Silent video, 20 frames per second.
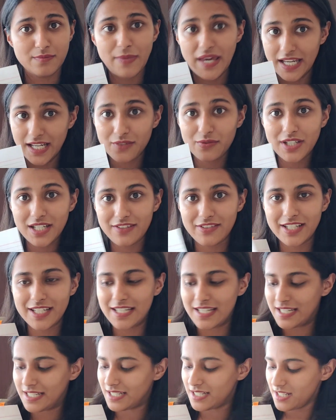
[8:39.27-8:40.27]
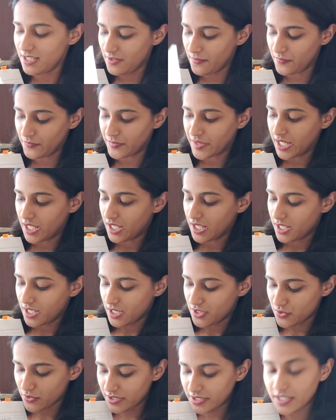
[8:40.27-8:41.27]
make it very, very neatly.
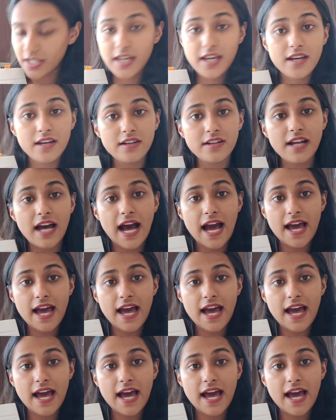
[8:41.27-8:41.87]
So in here